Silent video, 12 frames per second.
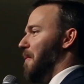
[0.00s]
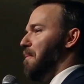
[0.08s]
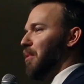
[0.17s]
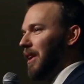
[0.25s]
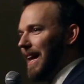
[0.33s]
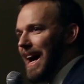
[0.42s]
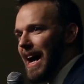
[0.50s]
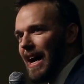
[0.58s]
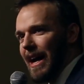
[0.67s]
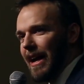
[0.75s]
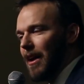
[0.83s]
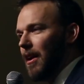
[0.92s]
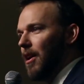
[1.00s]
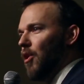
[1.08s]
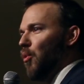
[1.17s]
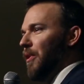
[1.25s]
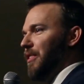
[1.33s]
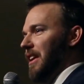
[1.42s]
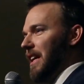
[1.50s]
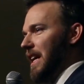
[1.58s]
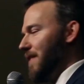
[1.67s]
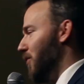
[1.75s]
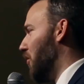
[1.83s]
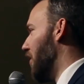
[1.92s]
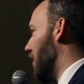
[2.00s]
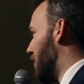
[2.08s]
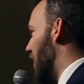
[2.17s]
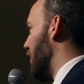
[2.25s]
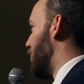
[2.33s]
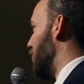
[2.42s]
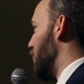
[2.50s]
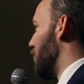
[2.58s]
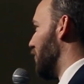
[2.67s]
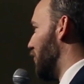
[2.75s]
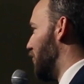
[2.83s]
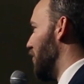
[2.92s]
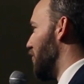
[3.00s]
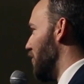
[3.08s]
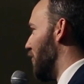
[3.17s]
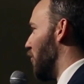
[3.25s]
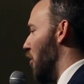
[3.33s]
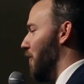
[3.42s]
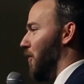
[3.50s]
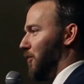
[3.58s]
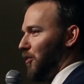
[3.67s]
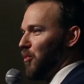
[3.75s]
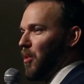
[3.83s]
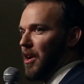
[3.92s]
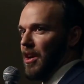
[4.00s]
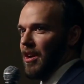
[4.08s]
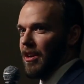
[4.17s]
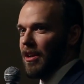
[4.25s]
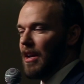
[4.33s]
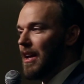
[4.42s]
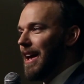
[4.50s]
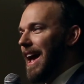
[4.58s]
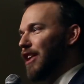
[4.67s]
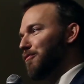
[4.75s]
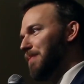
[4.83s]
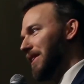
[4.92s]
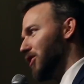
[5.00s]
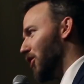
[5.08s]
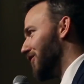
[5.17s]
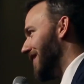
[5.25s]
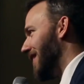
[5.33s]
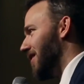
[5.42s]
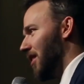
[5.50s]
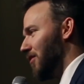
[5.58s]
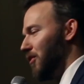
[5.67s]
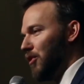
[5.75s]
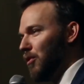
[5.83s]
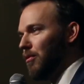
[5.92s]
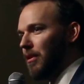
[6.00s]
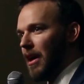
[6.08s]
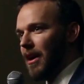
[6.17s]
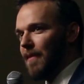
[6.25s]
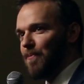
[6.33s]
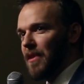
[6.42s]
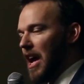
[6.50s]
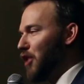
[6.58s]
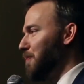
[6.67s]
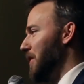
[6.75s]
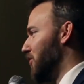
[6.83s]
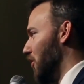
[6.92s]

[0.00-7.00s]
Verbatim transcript: comply with the evil and unconstitutional decision of Roe versus Wade. SB 13 doesn't do that. SB